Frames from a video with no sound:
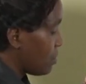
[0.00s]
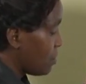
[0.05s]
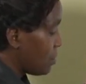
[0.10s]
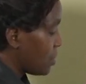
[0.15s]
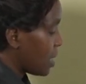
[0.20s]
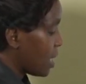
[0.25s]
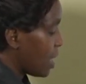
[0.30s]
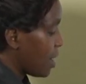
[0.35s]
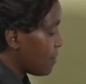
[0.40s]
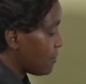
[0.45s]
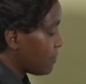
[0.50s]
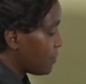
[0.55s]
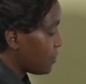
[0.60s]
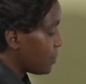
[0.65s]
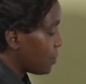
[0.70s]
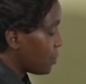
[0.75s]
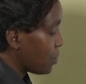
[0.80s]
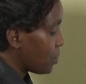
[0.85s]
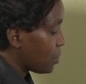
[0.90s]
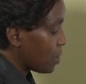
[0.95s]
We have
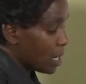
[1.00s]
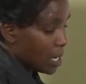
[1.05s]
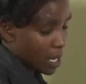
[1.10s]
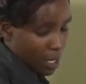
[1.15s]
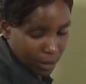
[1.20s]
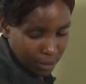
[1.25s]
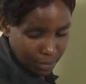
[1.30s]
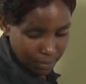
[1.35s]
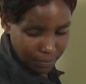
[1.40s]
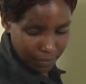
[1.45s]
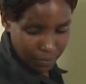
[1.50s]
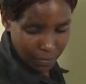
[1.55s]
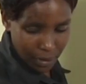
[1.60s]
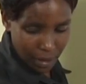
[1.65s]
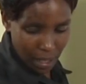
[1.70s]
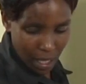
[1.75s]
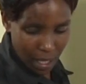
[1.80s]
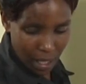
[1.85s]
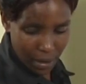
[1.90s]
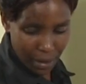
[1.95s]

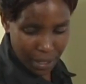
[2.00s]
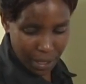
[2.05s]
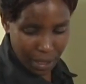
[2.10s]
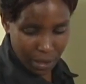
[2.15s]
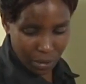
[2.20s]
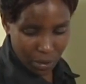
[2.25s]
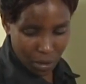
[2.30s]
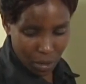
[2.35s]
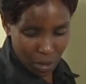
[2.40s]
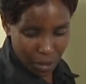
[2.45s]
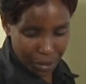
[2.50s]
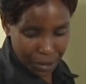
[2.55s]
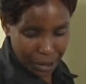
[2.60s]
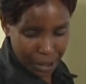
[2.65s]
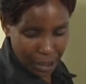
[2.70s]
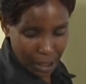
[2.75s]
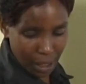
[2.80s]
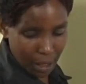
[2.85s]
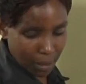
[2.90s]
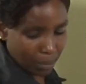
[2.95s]
the other one is called
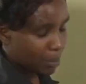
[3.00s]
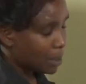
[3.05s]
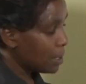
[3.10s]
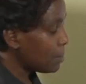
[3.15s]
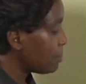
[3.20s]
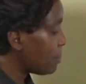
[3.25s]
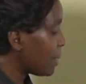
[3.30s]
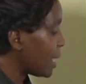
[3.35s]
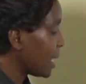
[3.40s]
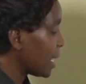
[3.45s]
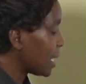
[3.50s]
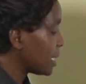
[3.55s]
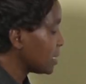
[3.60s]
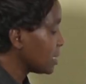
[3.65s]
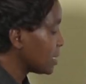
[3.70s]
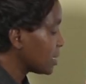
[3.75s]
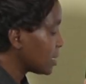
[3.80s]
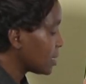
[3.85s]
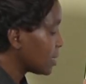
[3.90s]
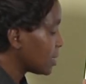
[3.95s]
beam
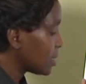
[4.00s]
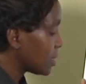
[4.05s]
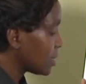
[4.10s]
balance.